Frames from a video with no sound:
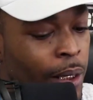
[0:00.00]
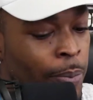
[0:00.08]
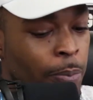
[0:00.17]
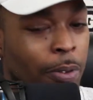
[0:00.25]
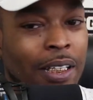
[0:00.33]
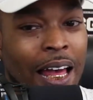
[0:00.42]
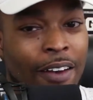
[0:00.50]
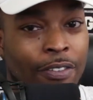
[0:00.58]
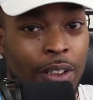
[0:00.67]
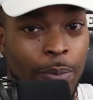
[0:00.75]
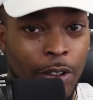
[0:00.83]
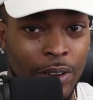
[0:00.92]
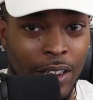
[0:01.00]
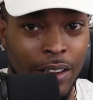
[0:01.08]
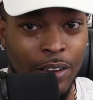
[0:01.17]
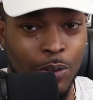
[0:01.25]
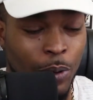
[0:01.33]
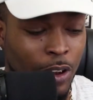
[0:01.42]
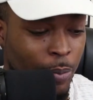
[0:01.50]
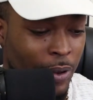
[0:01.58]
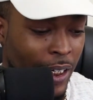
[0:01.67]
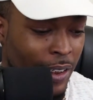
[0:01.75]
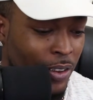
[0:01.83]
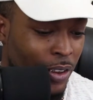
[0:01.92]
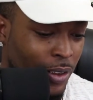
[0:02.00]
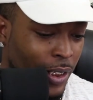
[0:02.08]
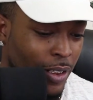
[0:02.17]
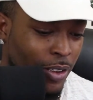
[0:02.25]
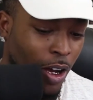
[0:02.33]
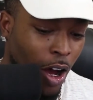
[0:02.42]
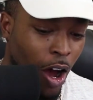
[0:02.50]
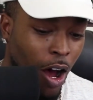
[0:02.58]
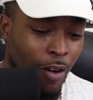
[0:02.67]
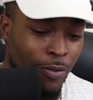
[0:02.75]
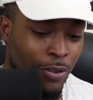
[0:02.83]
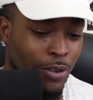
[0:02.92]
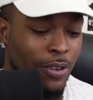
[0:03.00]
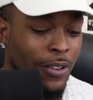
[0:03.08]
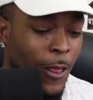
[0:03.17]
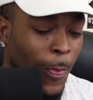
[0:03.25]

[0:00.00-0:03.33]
People laughing about that on Twitter, but that's just, that's awful.